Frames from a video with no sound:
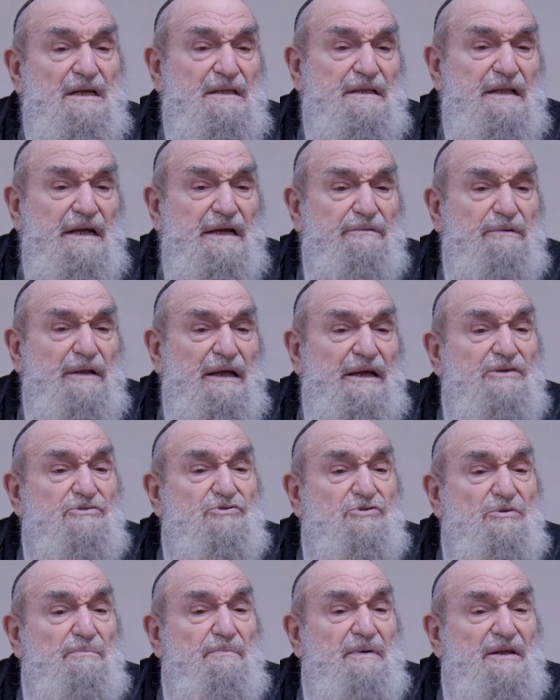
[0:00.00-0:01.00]
that as
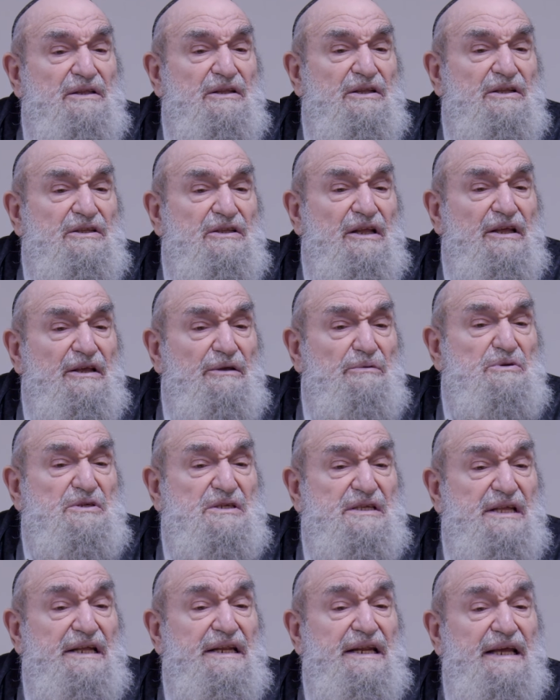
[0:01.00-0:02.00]
the, the, the, he was
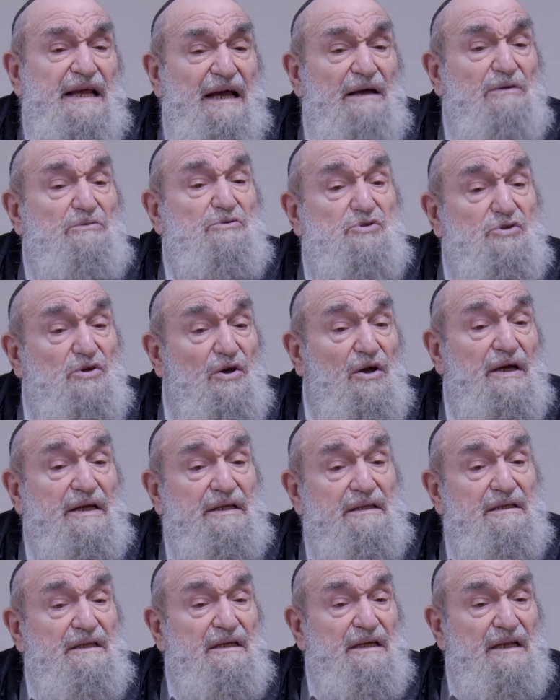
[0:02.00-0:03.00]
standing
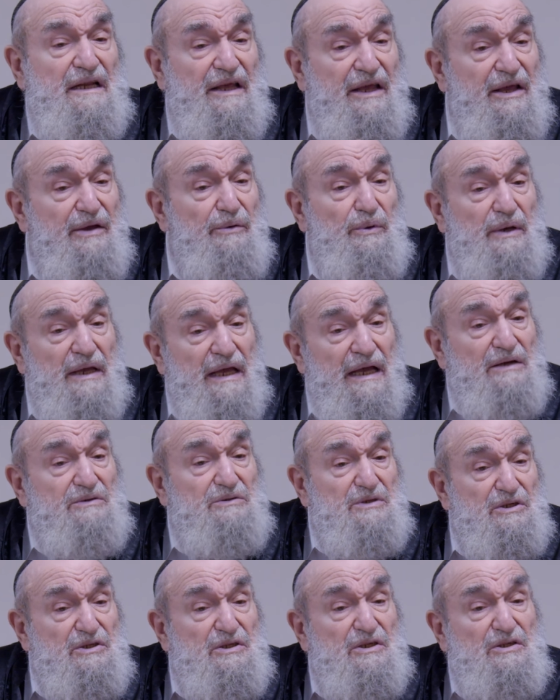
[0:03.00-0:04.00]
outside and hearing how
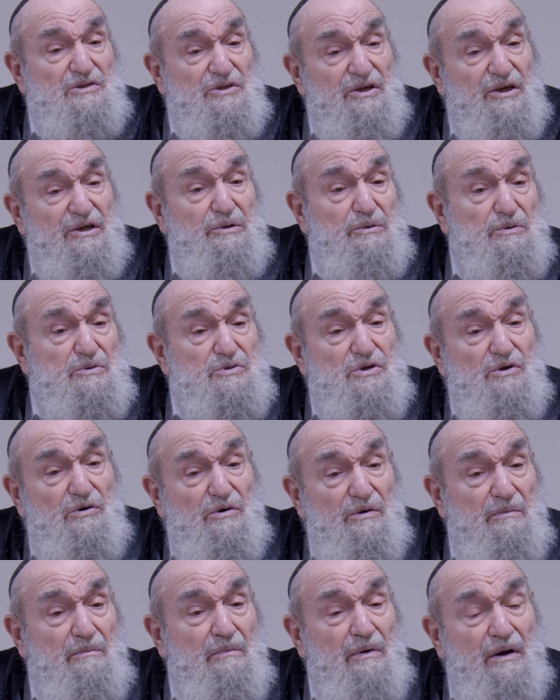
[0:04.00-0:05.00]
the dentera was
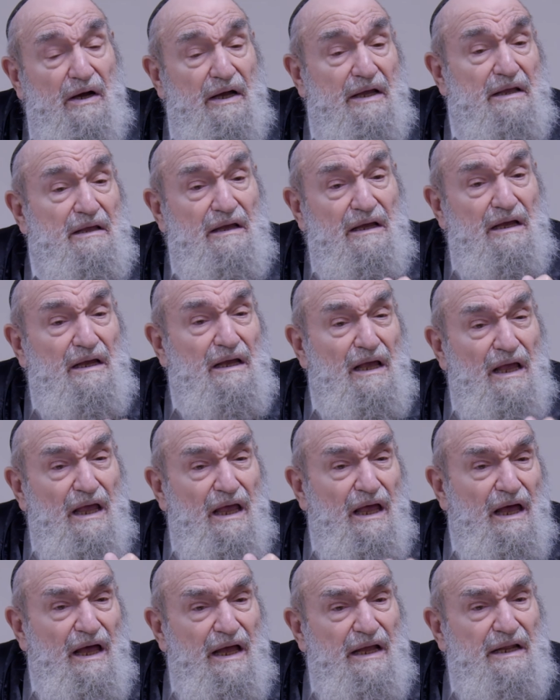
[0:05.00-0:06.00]
going by,
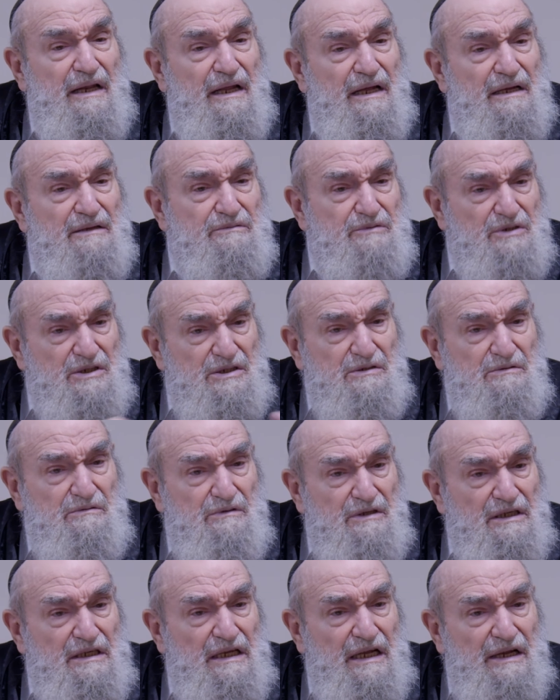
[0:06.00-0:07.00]
and, and was
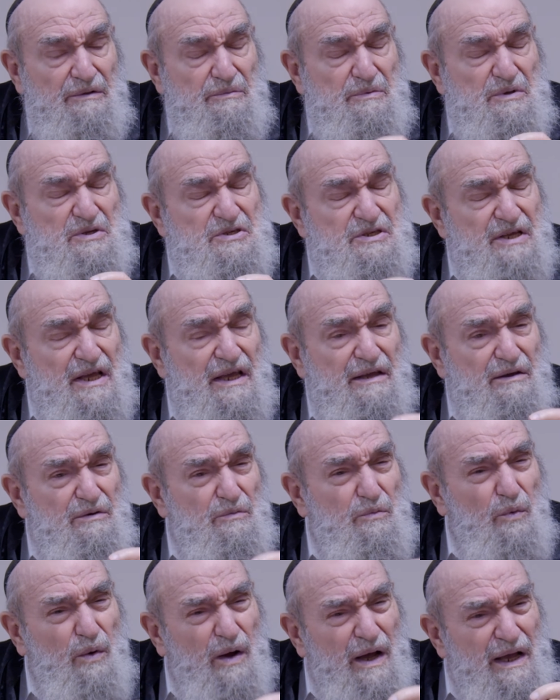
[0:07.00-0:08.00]
uh, and he was
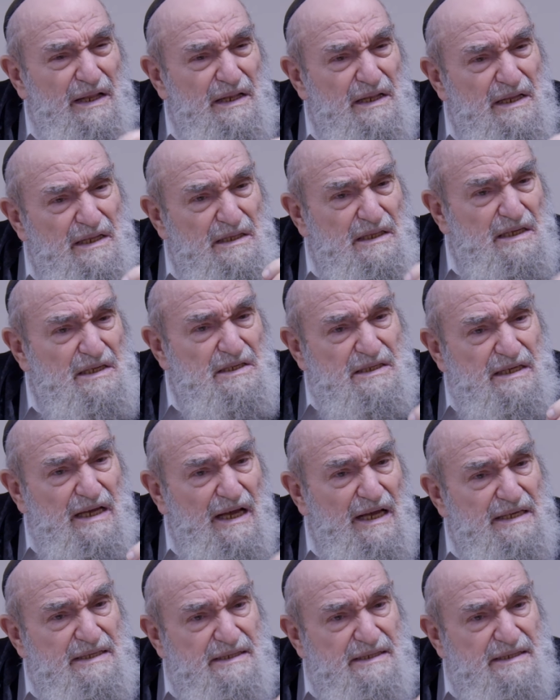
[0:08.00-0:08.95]
saying, why didn't this guy